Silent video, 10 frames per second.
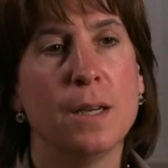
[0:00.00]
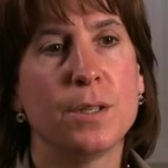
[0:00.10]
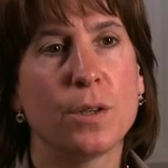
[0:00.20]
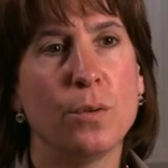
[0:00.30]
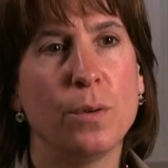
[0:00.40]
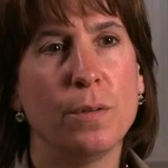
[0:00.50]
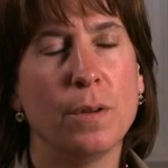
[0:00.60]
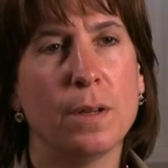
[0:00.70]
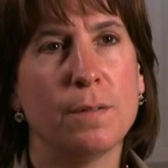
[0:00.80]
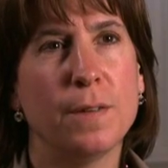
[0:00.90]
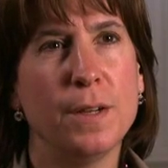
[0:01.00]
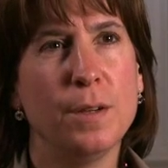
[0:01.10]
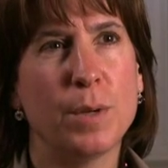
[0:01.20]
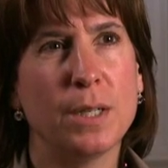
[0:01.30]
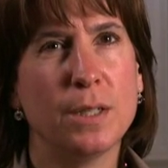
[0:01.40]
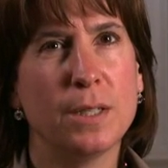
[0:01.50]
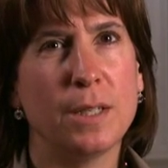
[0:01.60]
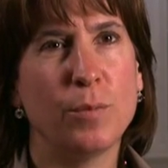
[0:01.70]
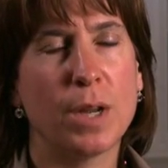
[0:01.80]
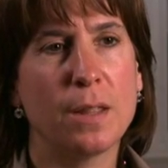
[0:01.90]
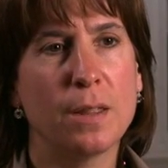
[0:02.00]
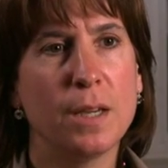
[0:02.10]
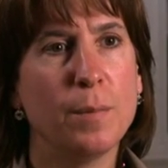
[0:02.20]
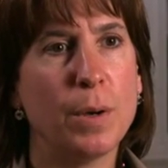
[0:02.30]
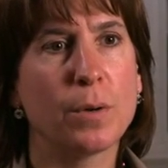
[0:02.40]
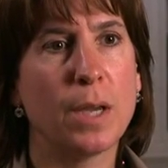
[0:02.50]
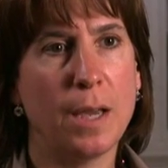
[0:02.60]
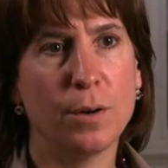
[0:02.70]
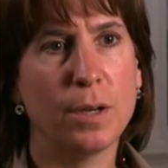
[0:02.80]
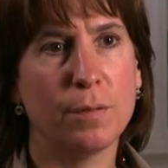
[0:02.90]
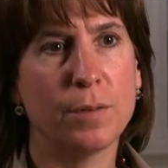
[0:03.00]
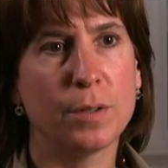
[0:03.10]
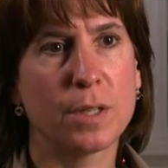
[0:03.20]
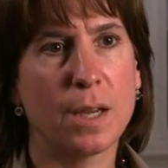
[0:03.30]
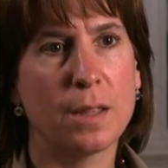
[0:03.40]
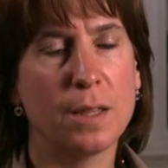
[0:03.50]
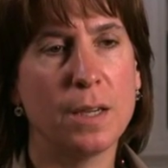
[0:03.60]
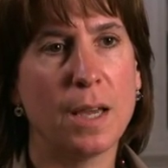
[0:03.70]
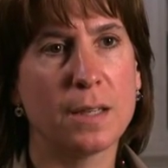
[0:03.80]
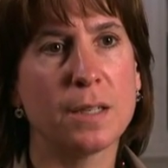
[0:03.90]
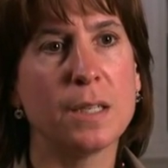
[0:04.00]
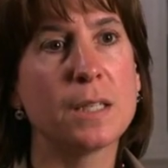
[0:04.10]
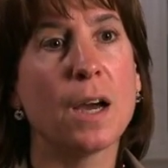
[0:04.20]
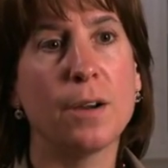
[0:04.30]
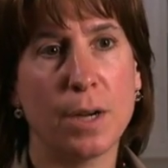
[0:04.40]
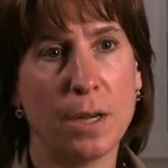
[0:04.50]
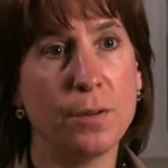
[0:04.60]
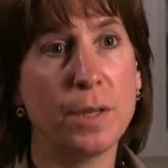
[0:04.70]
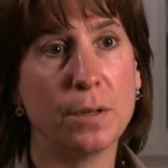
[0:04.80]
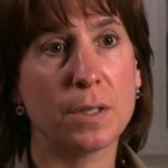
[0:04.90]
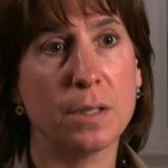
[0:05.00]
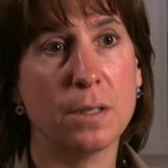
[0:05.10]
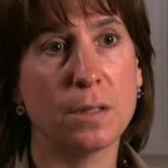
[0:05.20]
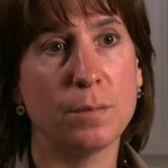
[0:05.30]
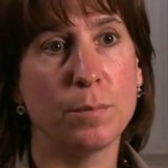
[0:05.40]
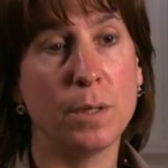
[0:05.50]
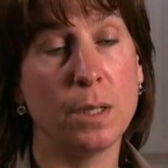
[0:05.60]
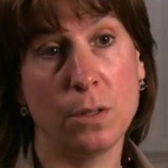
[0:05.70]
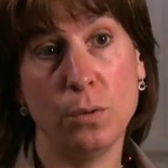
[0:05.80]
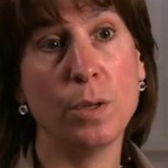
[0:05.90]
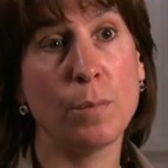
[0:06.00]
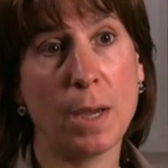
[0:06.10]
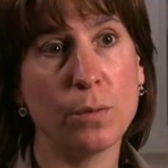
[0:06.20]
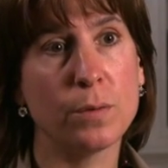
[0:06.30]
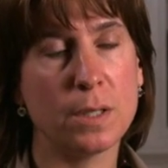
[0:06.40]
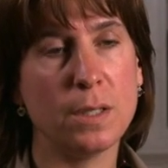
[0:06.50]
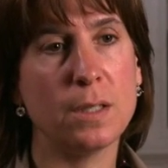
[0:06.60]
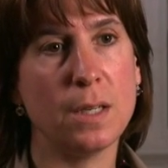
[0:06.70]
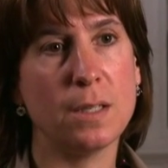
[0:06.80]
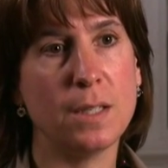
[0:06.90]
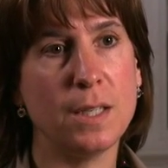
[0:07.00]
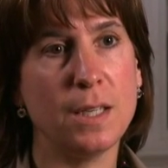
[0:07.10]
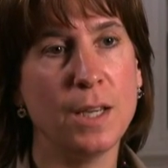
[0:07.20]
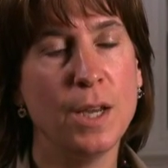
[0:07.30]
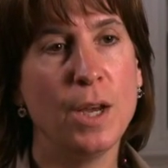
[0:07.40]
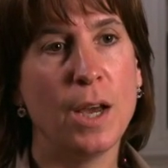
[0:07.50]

So fundamentally, when I think about caregivers, I think as an entire healthcare system, including my own CCAC,